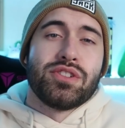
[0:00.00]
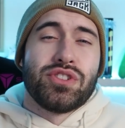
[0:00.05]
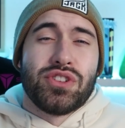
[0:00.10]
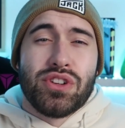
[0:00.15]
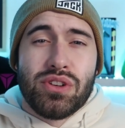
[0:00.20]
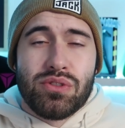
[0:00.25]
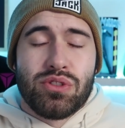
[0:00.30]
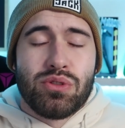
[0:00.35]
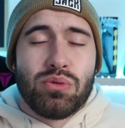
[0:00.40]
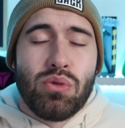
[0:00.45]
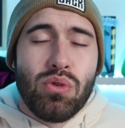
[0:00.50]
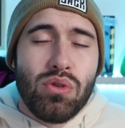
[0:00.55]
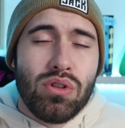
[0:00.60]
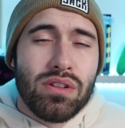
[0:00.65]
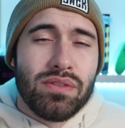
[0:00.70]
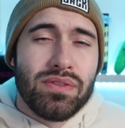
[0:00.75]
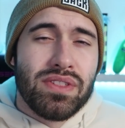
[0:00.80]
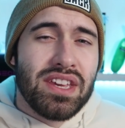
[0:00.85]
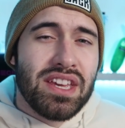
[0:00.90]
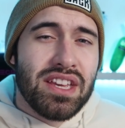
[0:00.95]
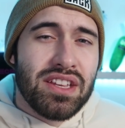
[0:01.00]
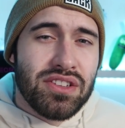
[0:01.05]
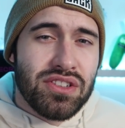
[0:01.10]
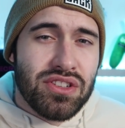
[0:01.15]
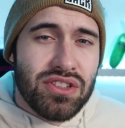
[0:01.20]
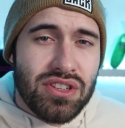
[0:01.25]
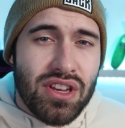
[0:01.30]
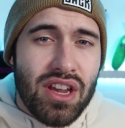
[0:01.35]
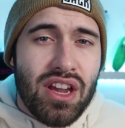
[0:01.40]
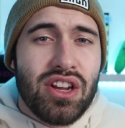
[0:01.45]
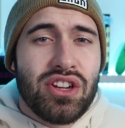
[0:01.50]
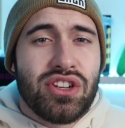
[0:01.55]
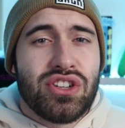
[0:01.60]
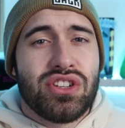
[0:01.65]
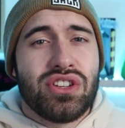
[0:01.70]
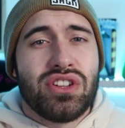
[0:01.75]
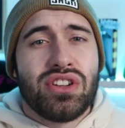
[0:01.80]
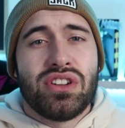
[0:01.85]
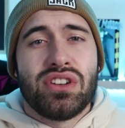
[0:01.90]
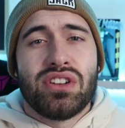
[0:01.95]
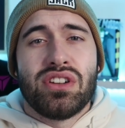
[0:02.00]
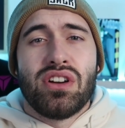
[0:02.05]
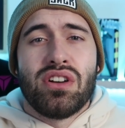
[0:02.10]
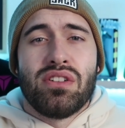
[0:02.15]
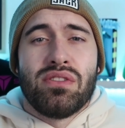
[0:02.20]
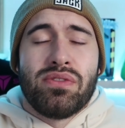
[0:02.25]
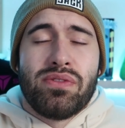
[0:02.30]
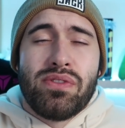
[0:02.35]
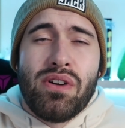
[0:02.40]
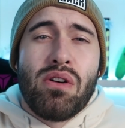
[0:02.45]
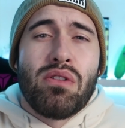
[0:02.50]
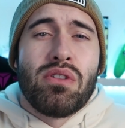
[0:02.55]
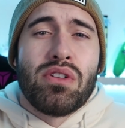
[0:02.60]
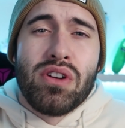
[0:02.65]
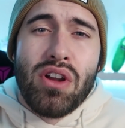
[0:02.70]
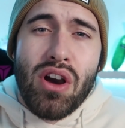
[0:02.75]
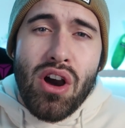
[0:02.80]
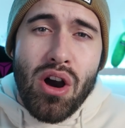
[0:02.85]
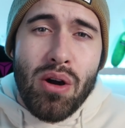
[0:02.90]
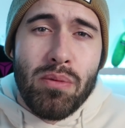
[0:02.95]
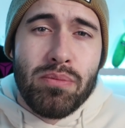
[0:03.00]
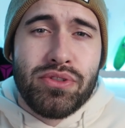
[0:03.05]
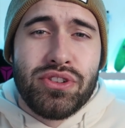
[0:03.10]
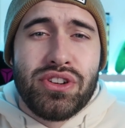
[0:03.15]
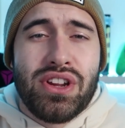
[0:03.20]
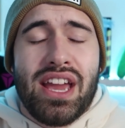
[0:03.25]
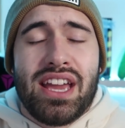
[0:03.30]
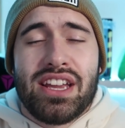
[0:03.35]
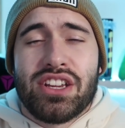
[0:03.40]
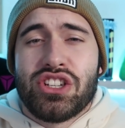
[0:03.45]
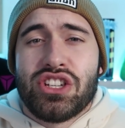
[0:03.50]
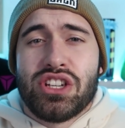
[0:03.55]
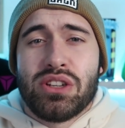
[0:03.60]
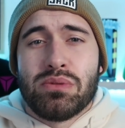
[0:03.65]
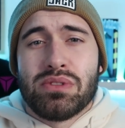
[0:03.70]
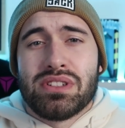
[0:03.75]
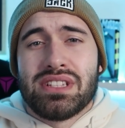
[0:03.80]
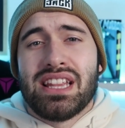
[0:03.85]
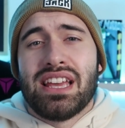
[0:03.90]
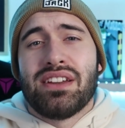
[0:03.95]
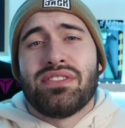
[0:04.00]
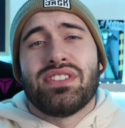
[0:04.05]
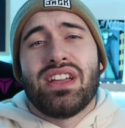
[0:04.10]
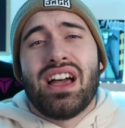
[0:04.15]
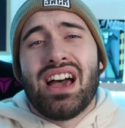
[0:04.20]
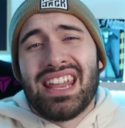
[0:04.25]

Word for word: Due to all of the insertion of foreign objects, she was left